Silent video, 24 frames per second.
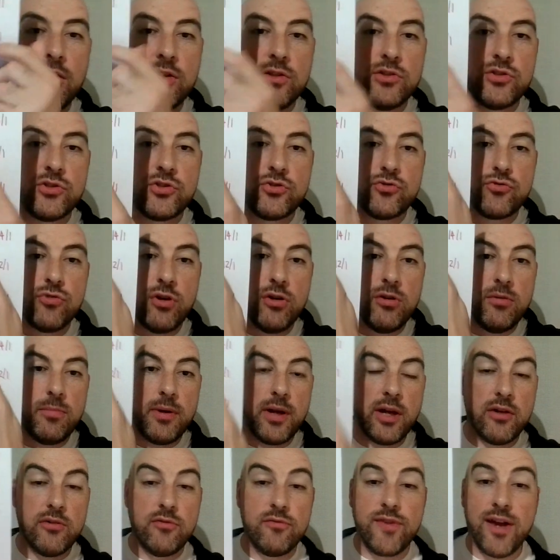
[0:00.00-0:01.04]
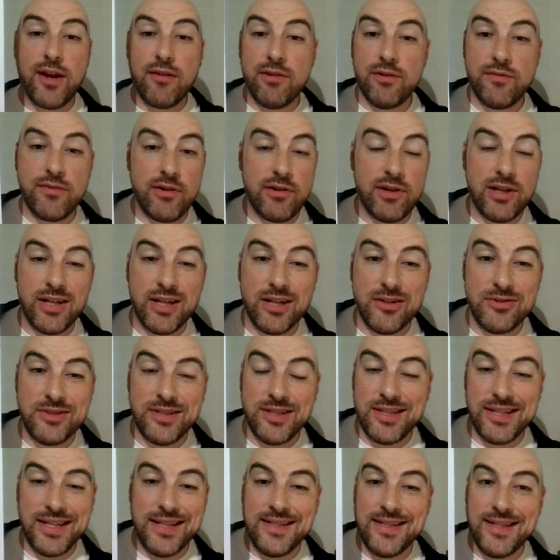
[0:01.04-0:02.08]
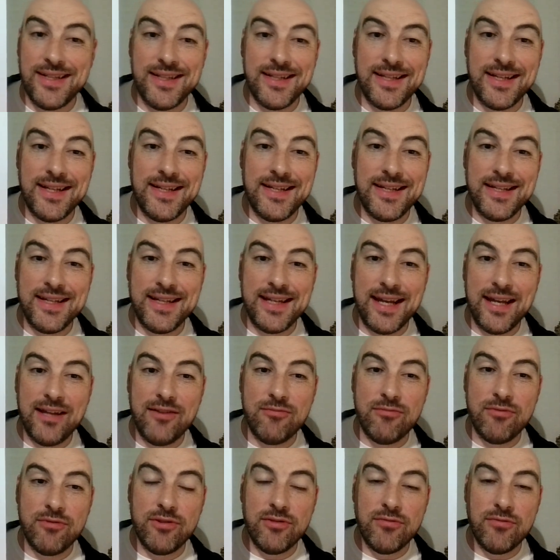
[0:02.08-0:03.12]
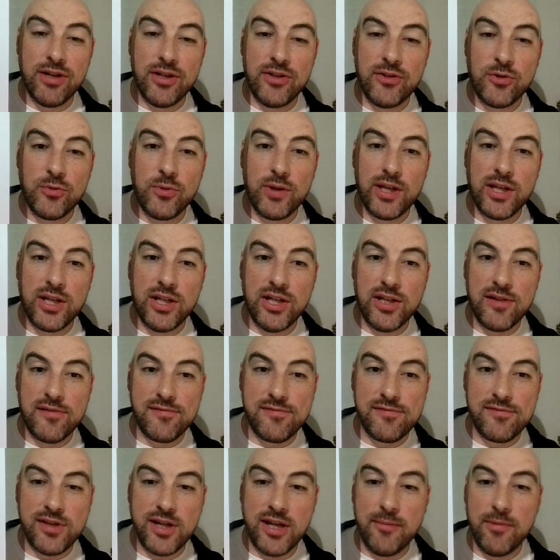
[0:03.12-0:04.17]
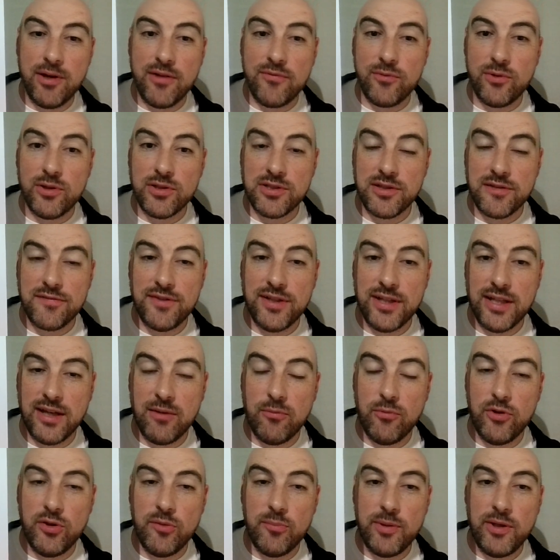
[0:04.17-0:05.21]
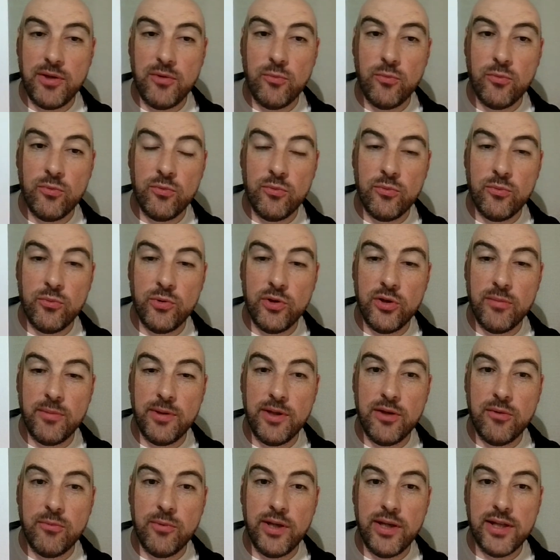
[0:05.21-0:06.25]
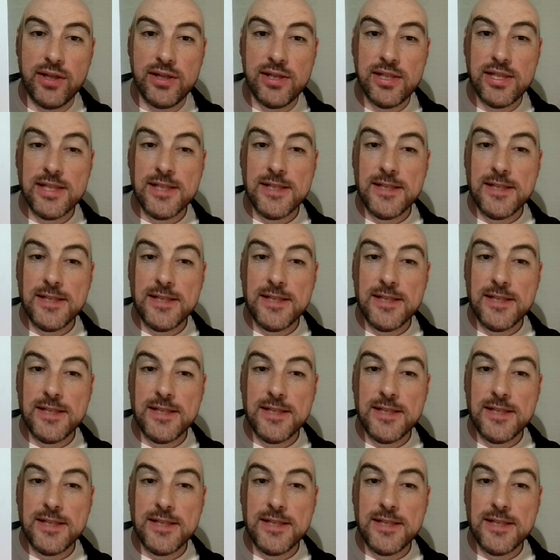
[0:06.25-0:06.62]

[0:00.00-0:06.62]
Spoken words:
Strongbow, very, very close. It didn't get the run quick enough. Otherwise, I think that would have been a winner.